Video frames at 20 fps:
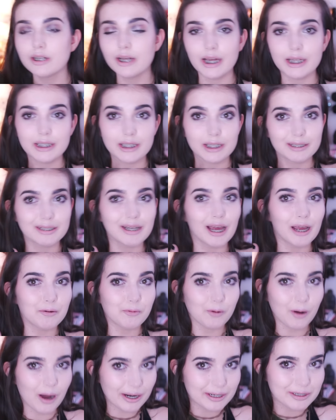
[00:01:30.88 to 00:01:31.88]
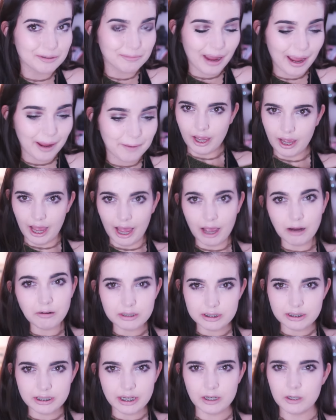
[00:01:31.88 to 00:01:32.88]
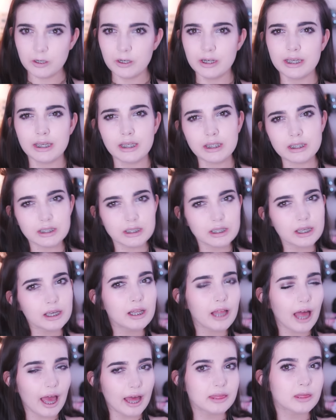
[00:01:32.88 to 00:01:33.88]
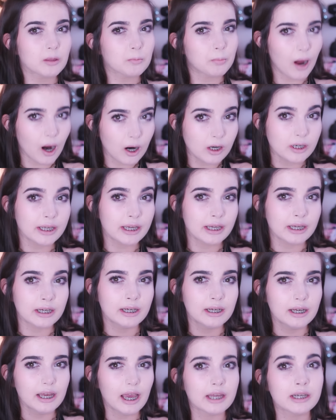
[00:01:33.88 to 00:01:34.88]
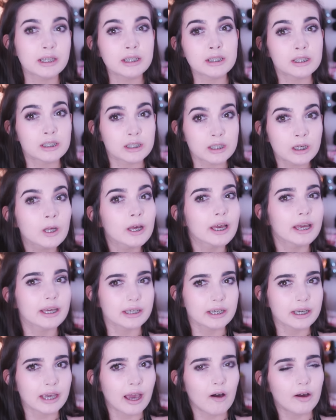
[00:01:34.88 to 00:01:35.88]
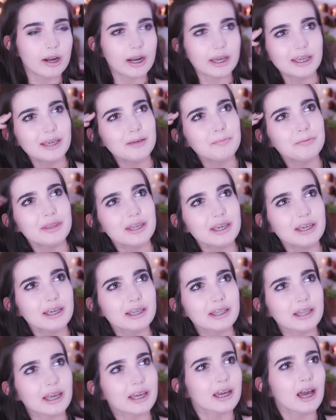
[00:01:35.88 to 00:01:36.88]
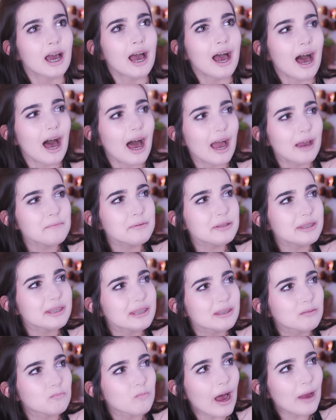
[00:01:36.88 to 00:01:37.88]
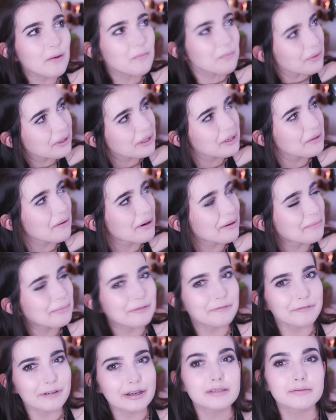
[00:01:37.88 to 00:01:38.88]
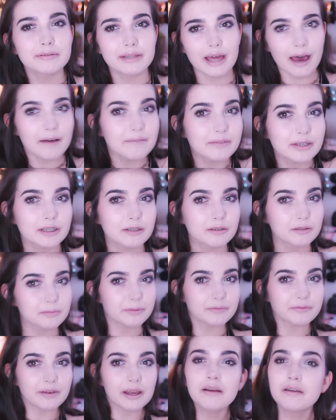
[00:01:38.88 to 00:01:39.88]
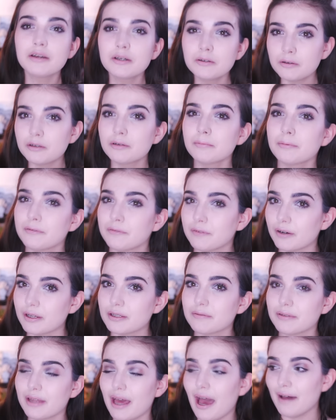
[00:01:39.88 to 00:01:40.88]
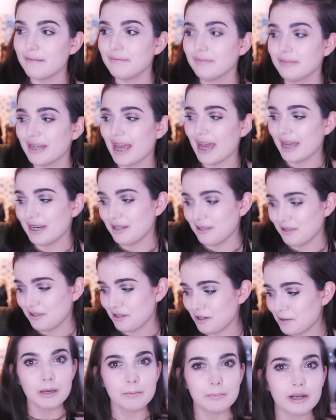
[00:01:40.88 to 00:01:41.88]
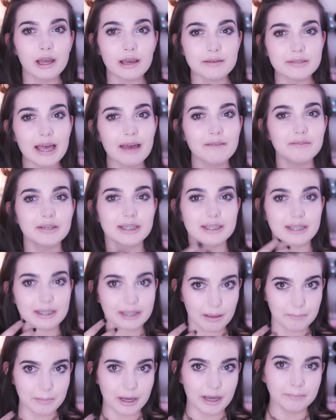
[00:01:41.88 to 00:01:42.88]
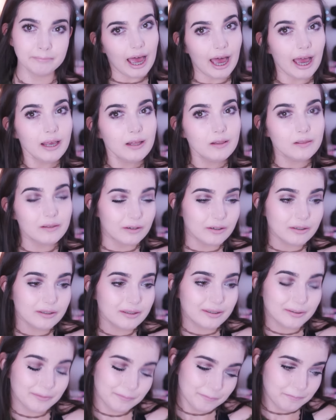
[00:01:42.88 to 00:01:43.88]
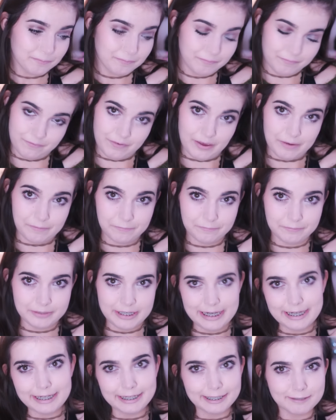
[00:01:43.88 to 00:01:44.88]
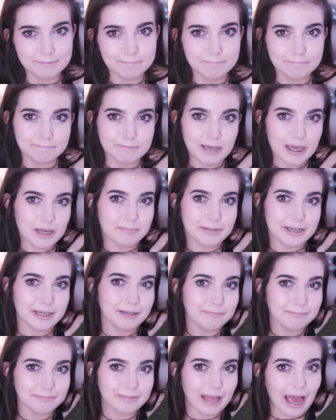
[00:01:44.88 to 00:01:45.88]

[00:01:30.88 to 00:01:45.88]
And then I walked away. Hours later, he's still at the party and he's still hanging out. And I keep thinking, like, I really want to be friends with Evan. It would be very cool to be friends with Evan Edinger. But I was having a dilemma. I look 15, maybe.